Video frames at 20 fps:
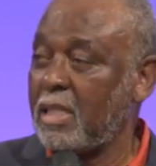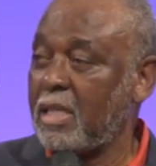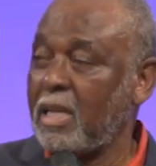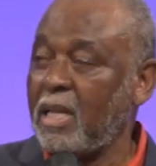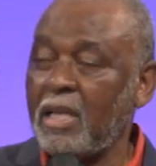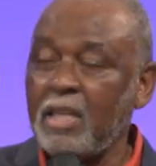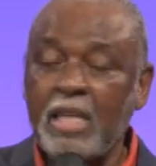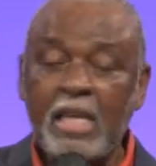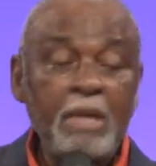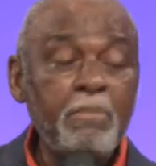
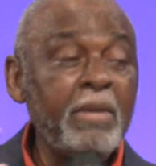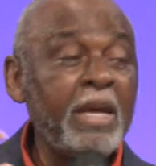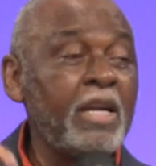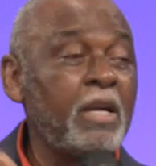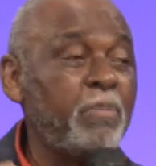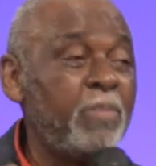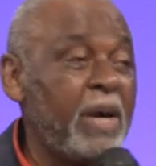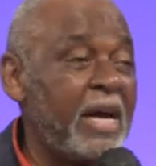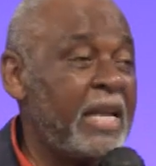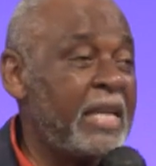And they made a
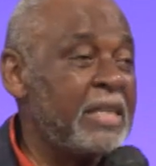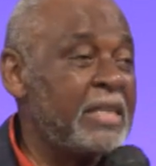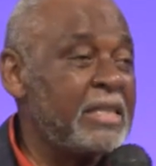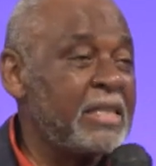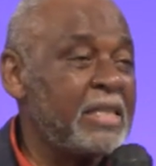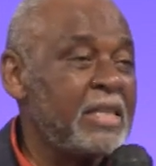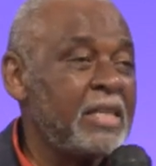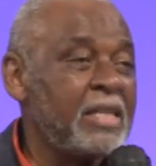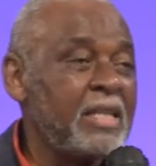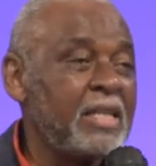
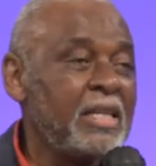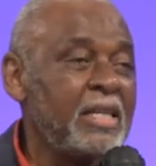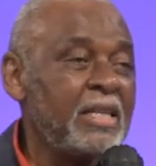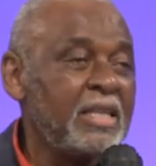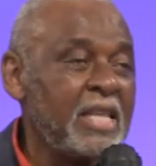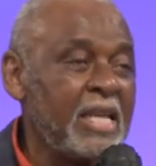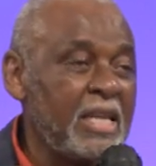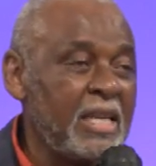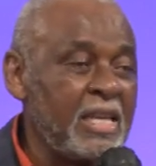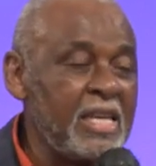policy
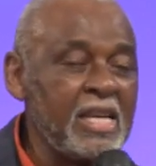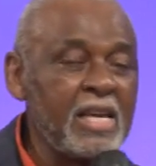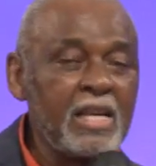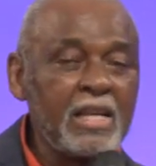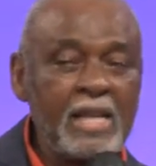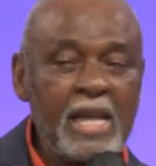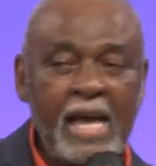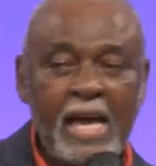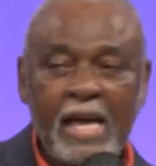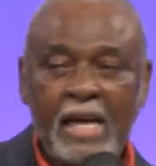that
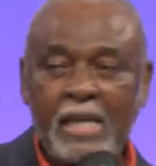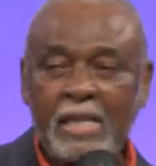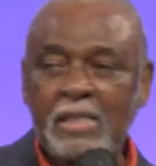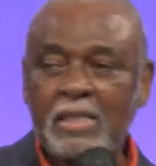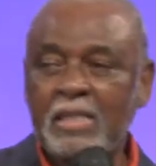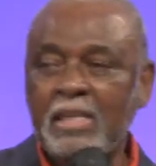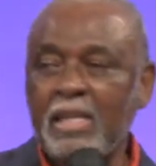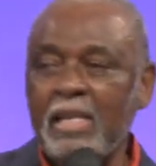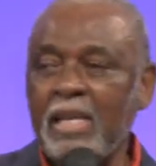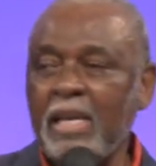
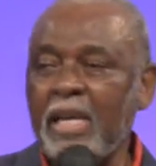legalized